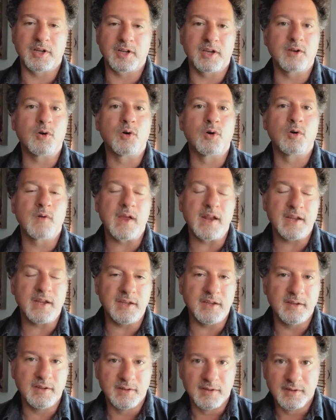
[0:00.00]
had
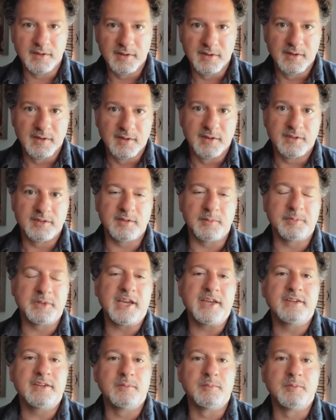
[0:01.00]
already
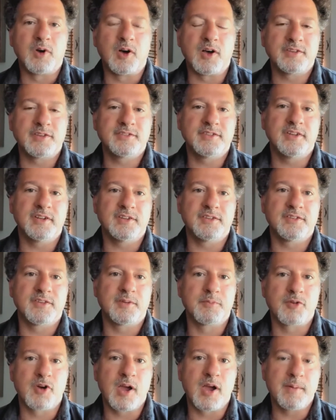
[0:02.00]
supplanted Boston as
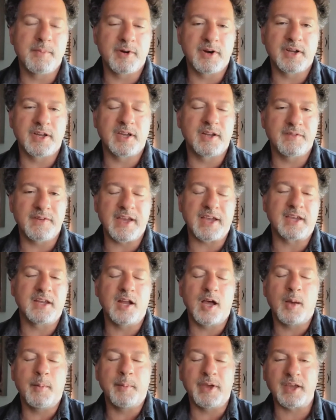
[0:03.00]
the primary kind of
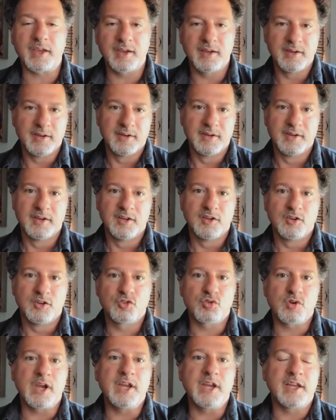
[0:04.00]
economic
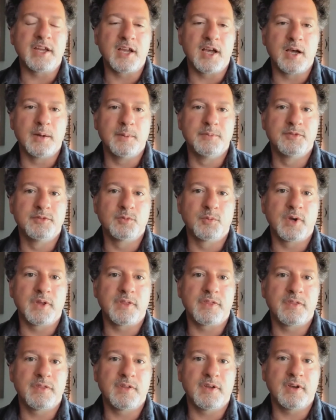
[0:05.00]
trading hubs
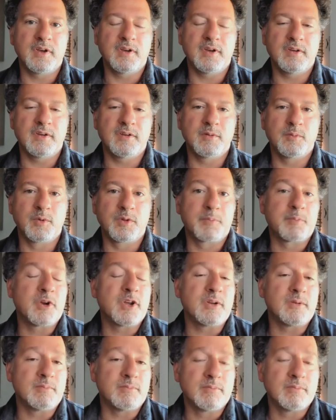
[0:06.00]
with
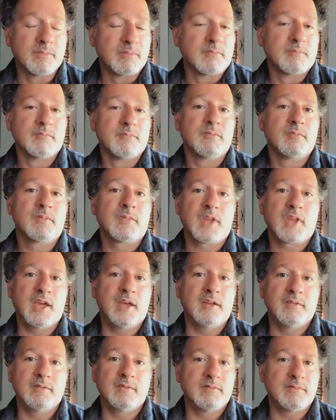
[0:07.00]
Britain.
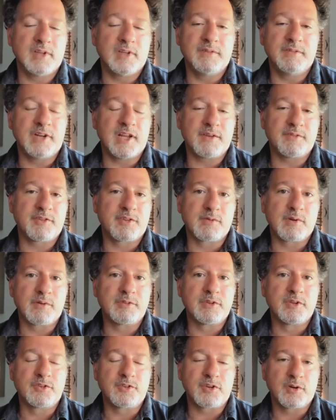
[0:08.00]
And even after the
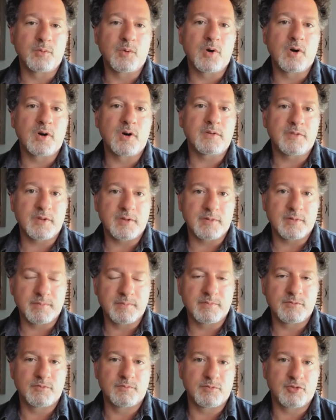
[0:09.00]
Revolutionary War, the
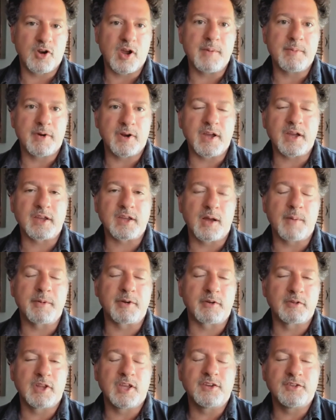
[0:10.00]
primary
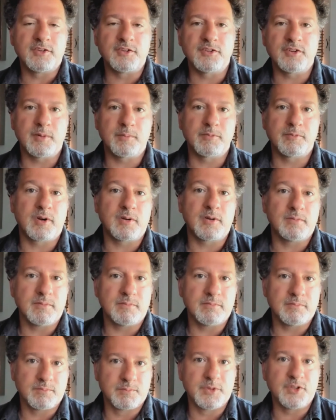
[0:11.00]
economic relationship
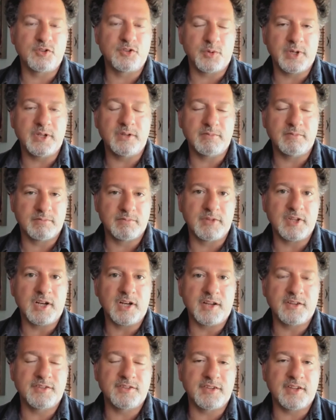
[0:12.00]
between the
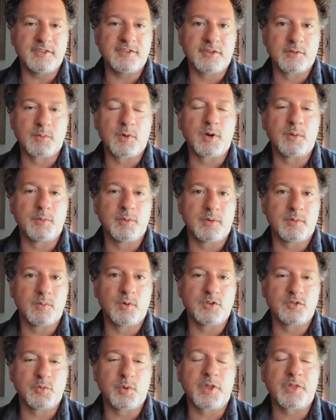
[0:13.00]
United States and the world
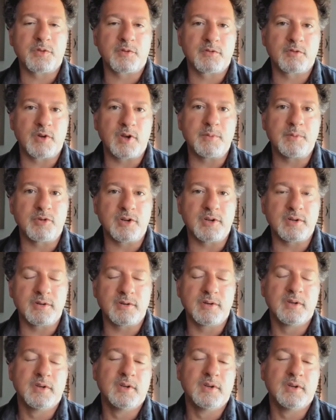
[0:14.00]
was with Great Britain.